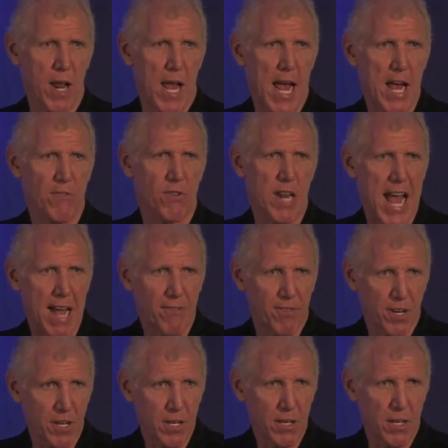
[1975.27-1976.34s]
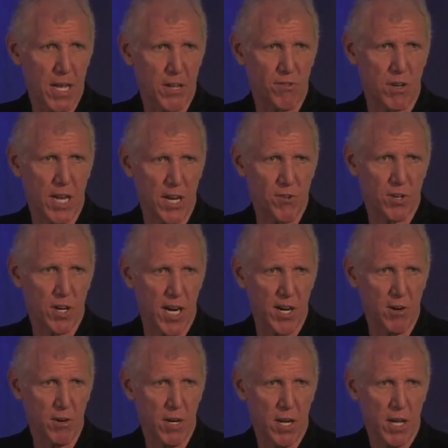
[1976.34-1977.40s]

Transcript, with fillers: as an advocate, as an educator,